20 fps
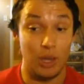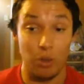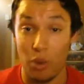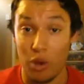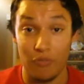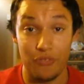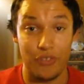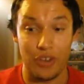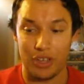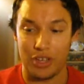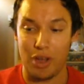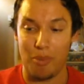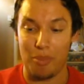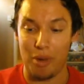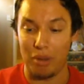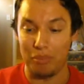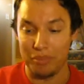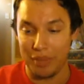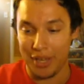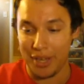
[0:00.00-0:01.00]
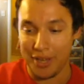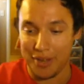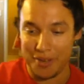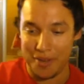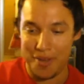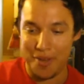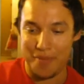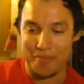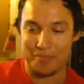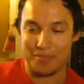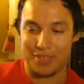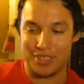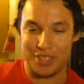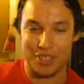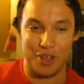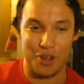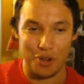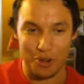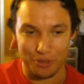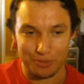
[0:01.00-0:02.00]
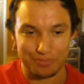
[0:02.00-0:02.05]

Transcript: won't fuck up on me. So,